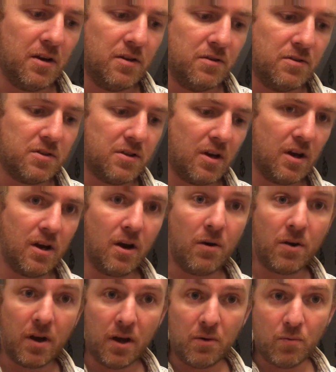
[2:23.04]
you say,
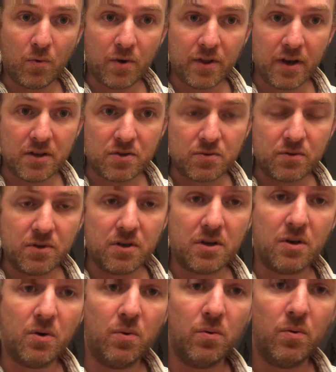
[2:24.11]
okay, well that's really
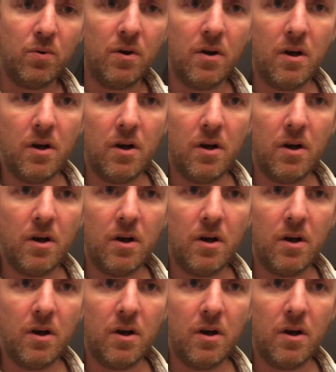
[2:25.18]
cool.